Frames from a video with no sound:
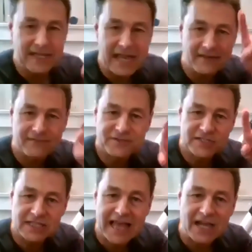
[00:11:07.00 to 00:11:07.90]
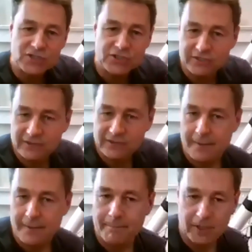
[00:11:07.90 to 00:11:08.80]
F slash the
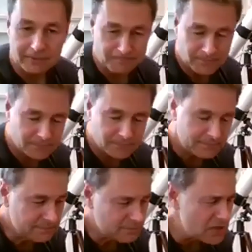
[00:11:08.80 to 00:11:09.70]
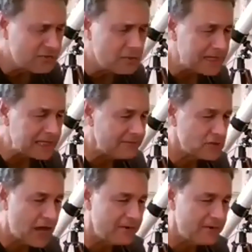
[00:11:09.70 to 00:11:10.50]
number. So if you pick, if you're shopping for a